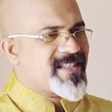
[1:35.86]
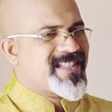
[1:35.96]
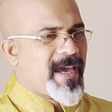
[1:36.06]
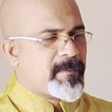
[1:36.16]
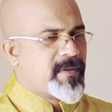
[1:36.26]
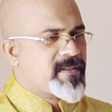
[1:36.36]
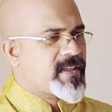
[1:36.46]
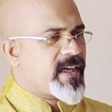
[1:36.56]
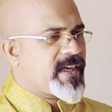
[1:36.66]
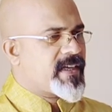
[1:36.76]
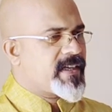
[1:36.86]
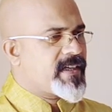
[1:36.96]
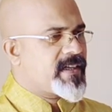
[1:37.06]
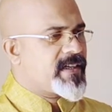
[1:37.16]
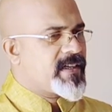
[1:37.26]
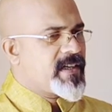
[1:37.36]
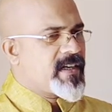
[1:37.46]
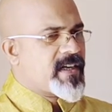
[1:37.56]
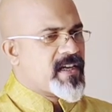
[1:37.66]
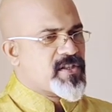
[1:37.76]
Examples like
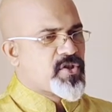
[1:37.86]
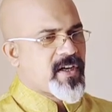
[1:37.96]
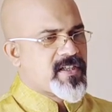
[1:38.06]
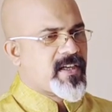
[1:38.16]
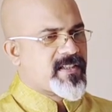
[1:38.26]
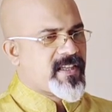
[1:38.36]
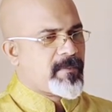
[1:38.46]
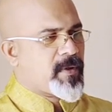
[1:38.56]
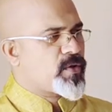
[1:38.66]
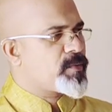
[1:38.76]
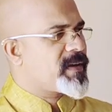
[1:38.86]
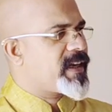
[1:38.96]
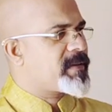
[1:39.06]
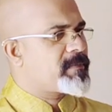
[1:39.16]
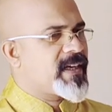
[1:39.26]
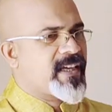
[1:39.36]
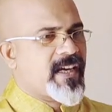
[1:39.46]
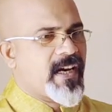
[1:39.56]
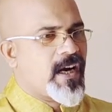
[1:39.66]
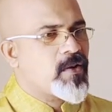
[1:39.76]
construction example could be like
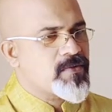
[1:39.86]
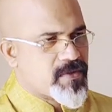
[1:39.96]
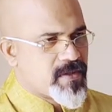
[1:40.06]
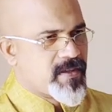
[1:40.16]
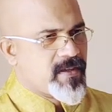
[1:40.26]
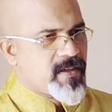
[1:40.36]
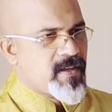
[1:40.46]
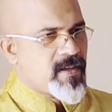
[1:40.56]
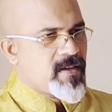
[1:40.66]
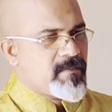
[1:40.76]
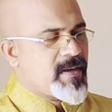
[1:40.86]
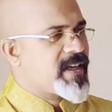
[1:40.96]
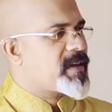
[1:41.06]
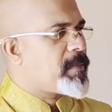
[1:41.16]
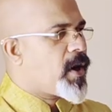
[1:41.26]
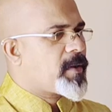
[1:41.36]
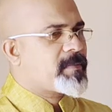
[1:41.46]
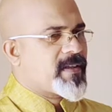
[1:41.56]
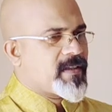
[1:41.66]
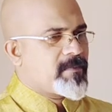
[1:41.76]
building a house, building an
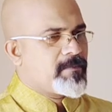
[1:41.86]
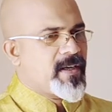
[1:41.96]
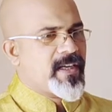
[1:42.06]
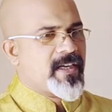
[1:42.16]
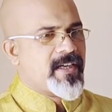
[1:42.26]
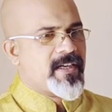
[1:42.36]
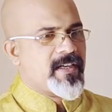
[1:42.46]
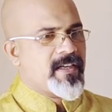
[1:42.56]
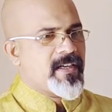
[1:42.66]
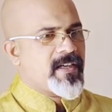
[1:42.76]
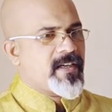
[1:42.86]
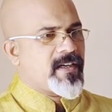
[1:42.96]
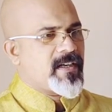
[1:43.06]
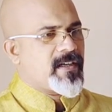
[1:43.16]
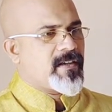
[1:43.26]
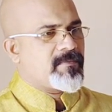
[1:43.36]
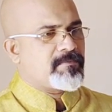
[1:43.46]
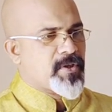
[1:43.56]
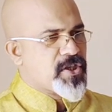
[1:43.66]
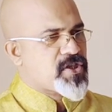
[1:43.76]
apartment, building
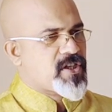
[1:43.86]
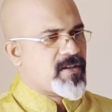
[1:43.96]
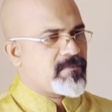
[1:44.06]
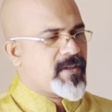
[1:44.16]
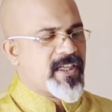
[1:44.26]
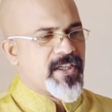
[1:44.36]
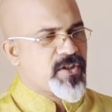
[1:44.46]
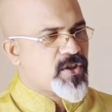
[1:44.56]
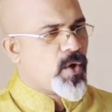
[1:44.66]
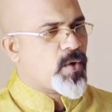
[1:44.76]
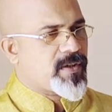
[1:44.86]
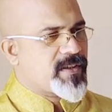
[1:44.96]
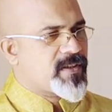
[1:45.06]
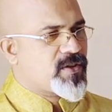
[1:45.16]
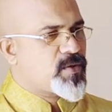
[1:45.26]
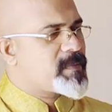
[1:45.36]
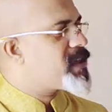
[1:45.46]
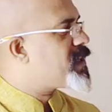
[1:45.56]
a bridge, building a road could